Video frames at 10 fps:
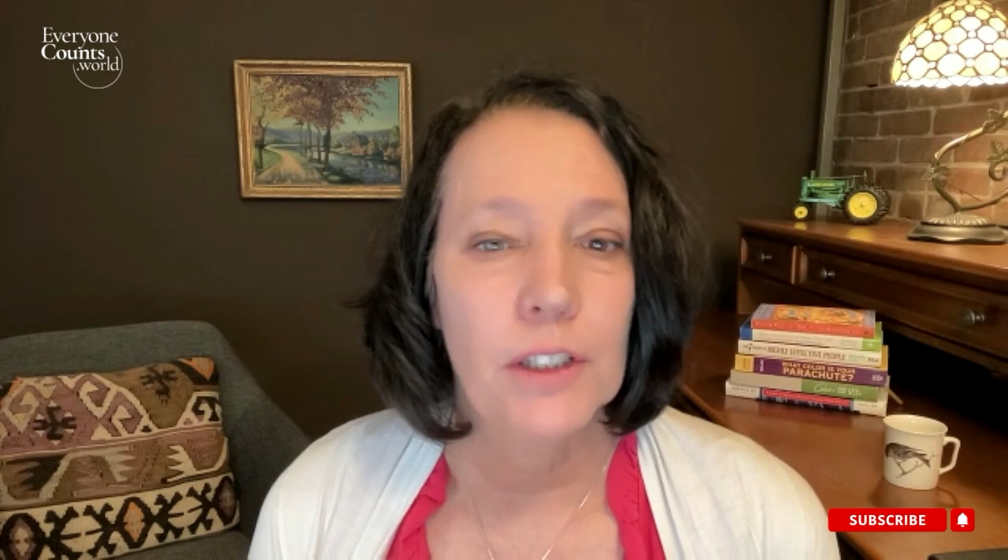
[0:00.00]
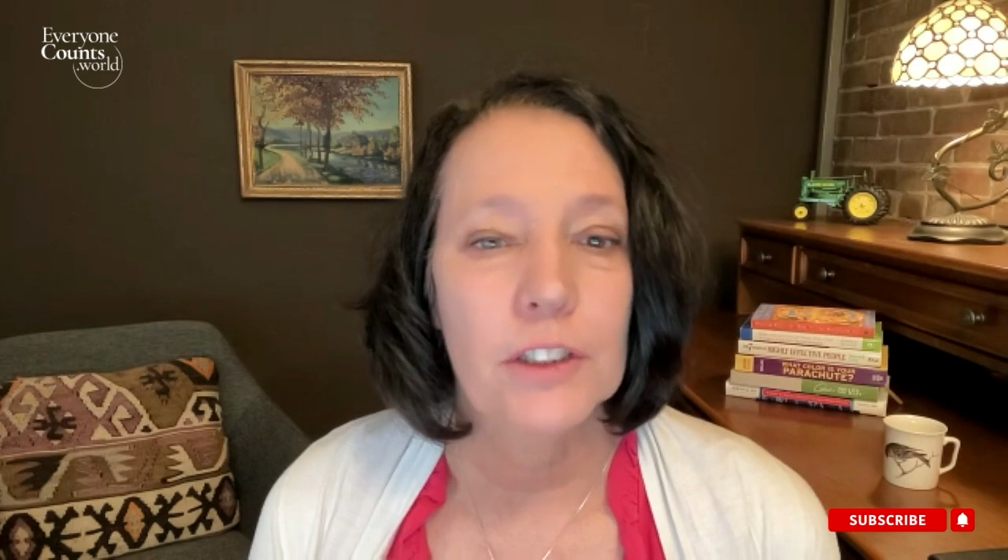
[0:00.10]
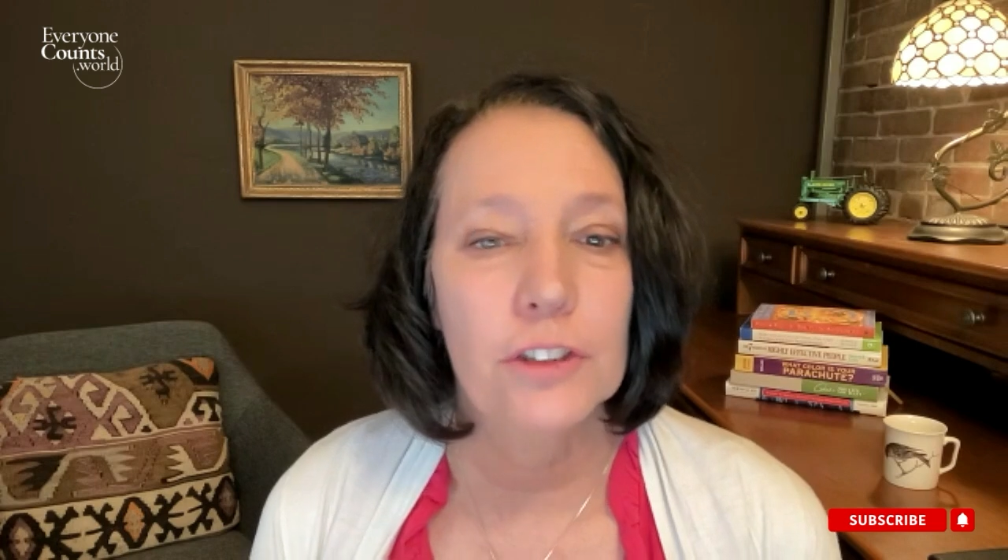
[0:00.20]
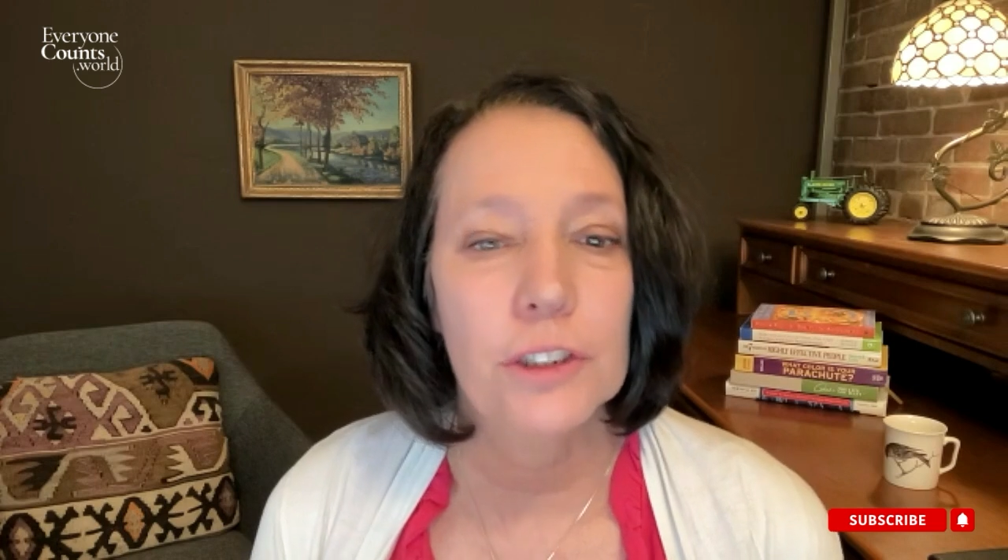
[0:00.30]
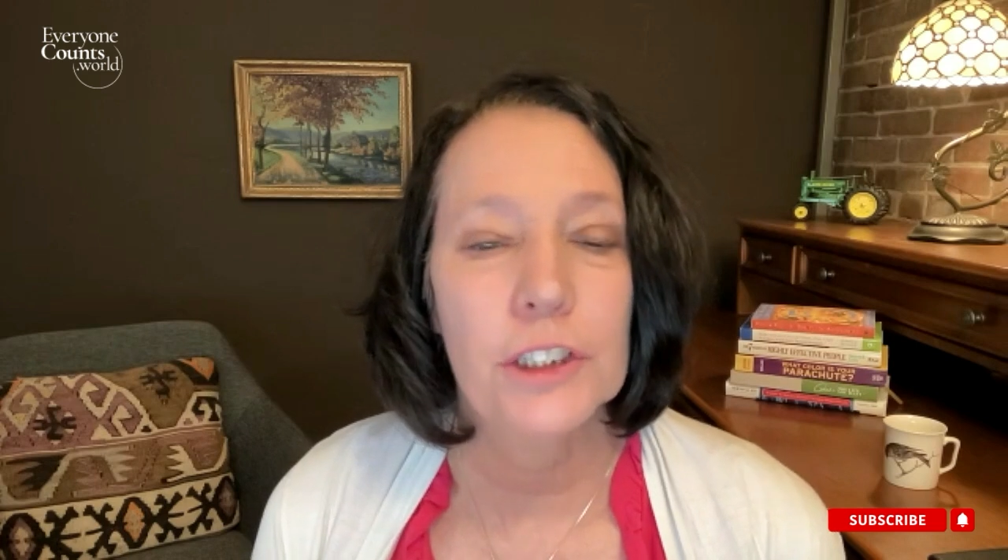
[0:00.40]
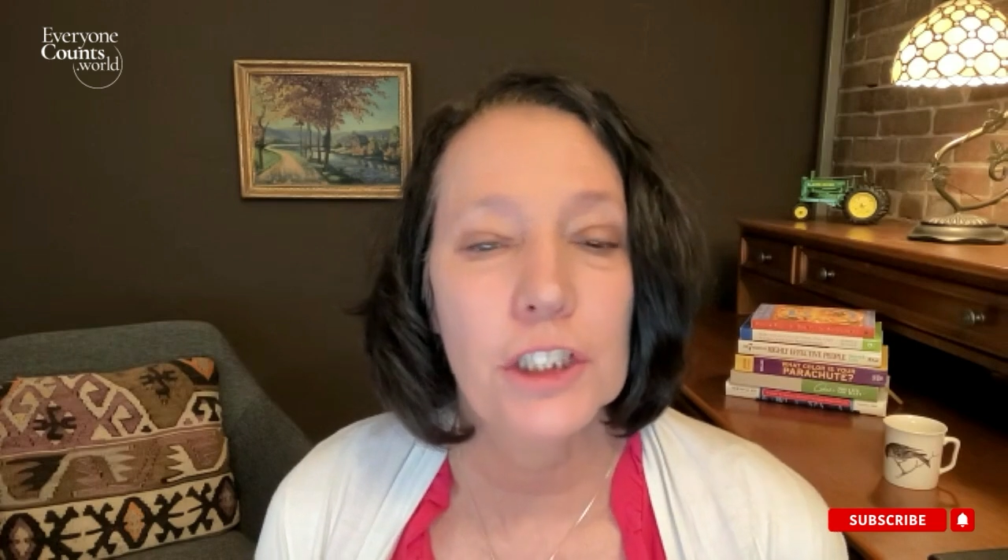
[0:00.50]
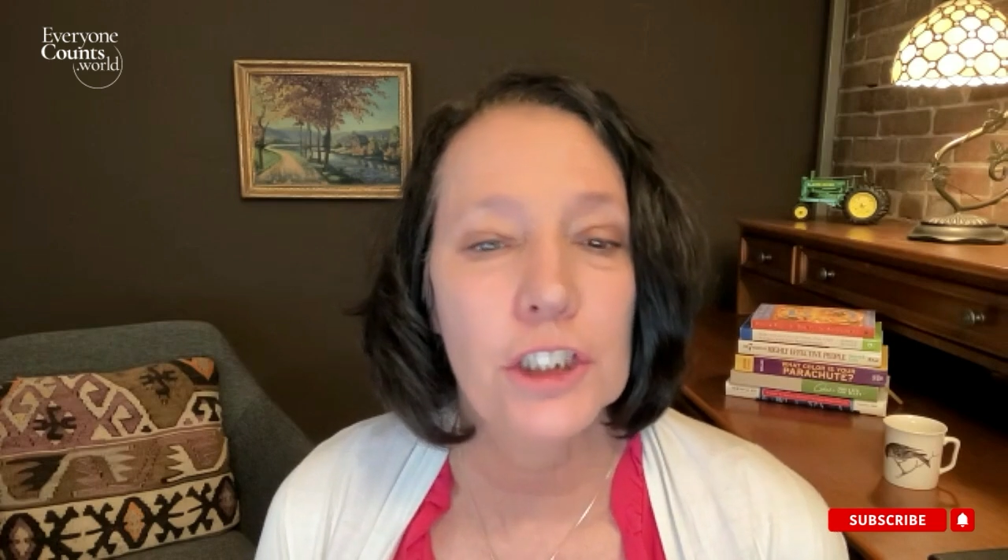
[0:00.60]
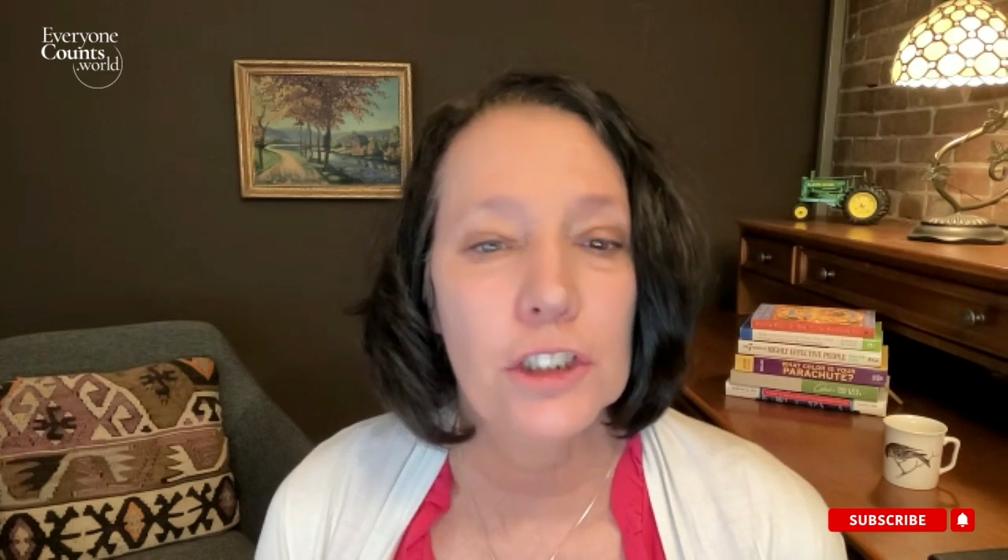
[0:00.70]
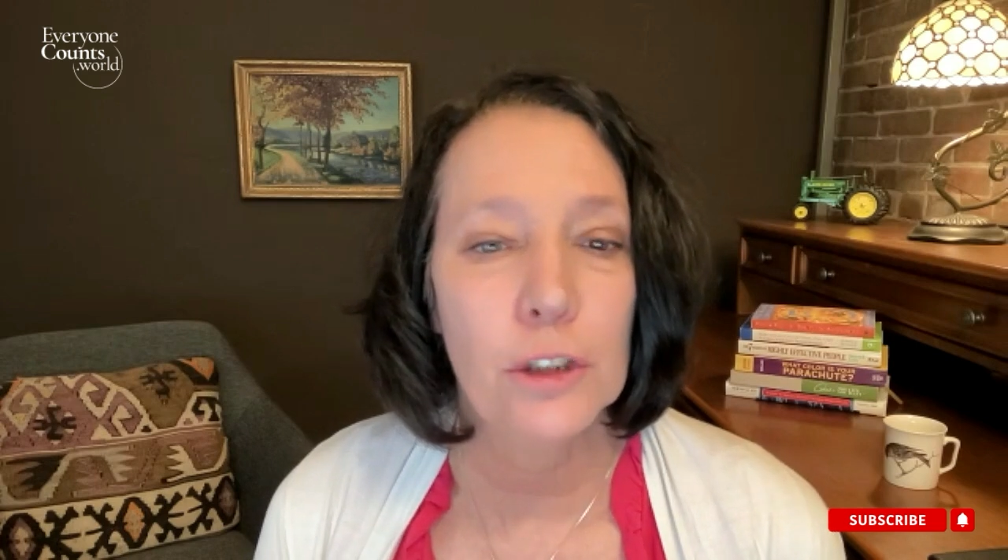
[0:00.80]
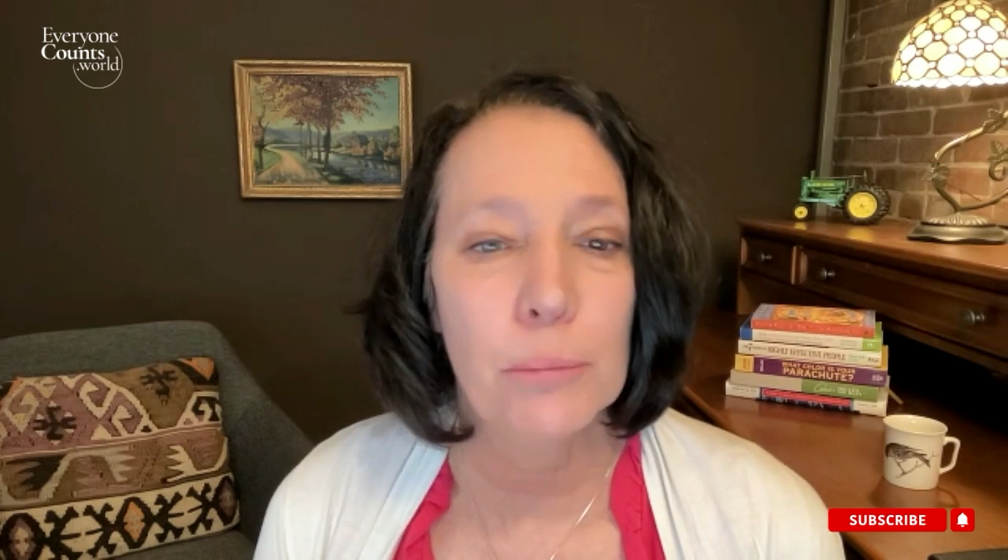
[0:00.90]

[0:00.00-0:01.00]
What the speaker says: the traditional